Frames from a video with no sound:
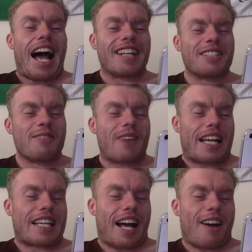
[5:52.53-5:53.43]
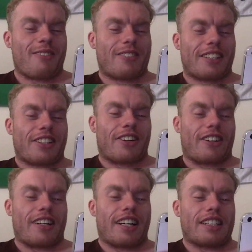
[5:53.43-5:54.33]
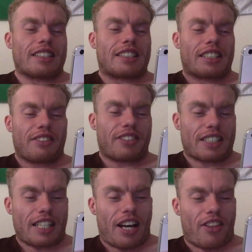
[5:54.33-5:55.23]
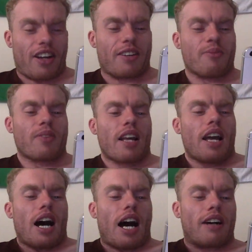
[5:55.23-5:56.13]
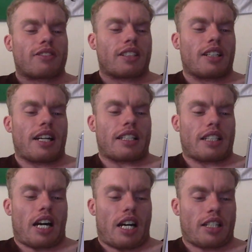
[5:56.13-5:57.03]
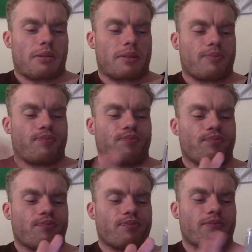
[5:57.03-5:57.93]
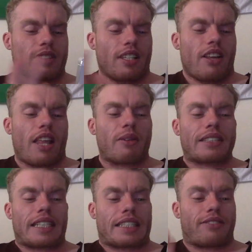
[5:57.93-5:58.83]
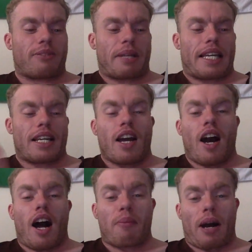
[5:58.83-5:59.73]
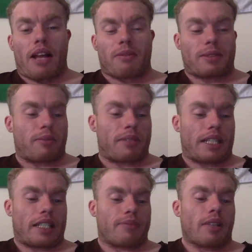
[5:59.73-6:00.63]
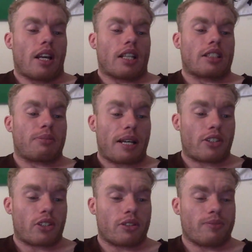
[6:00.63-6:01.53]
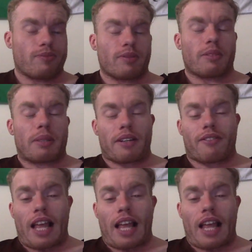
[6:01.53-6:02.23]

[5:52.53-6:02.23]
how do you make up with your significant other after an argument? That one's easy for me. I buy them something special, be it